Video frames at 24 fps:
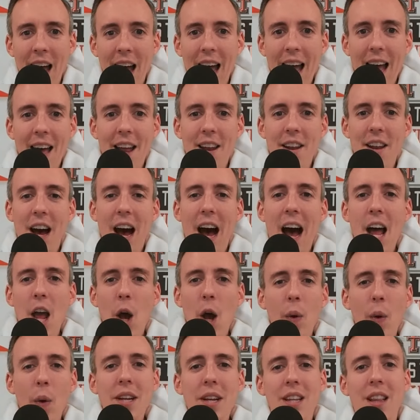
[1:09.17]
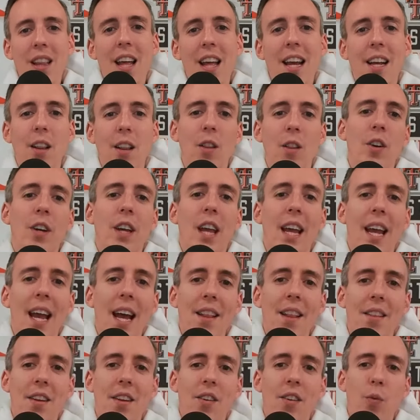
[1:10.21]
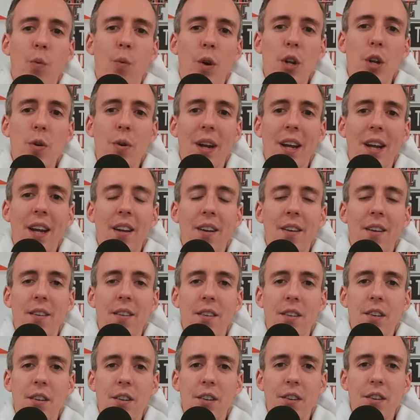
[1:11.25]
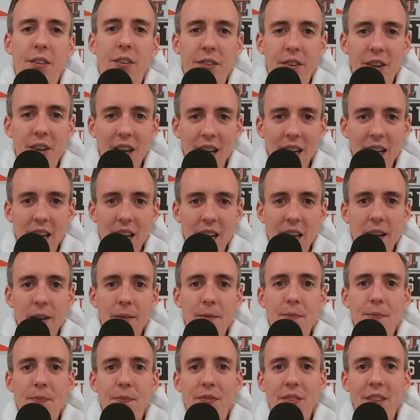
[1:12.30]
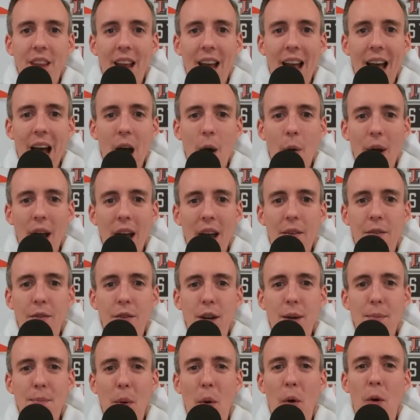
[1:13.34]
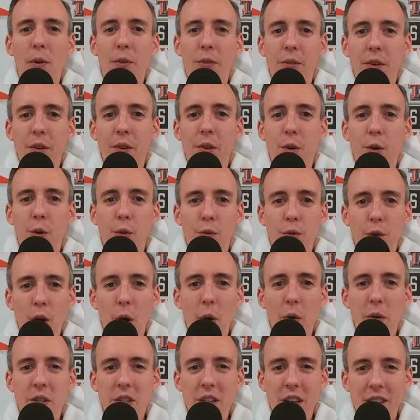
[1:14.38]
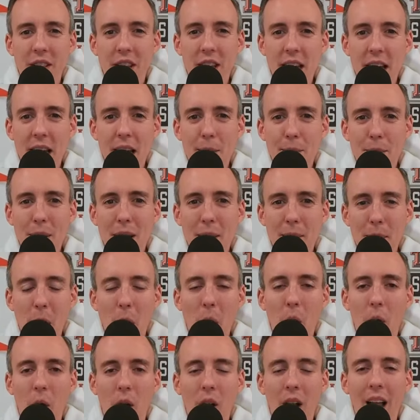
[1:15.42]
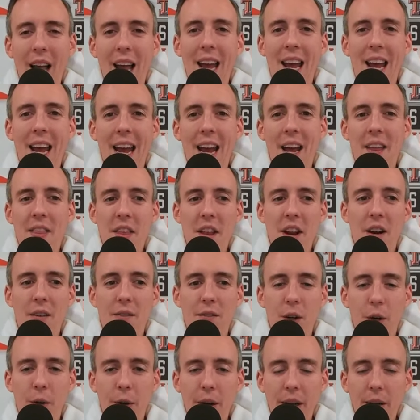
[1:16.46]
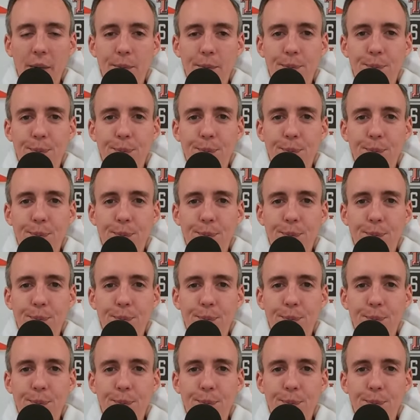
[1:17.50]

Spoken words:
And I always like looking at this where you can see how every person who votes in the AP poll ended up voting.